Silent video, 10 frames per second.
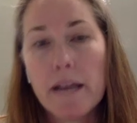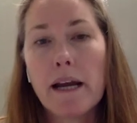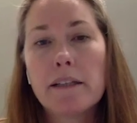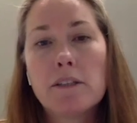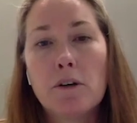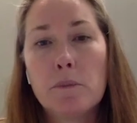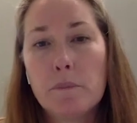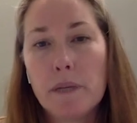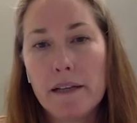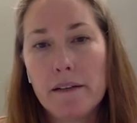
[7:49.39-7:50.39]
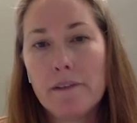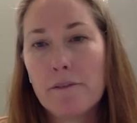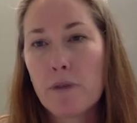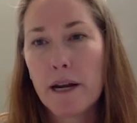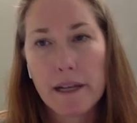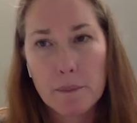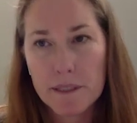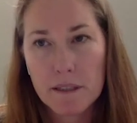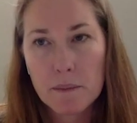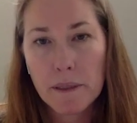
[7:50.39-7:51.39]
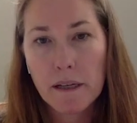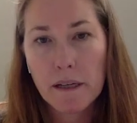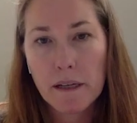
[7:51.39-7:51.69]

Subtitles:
And I don't mean writing a business plan,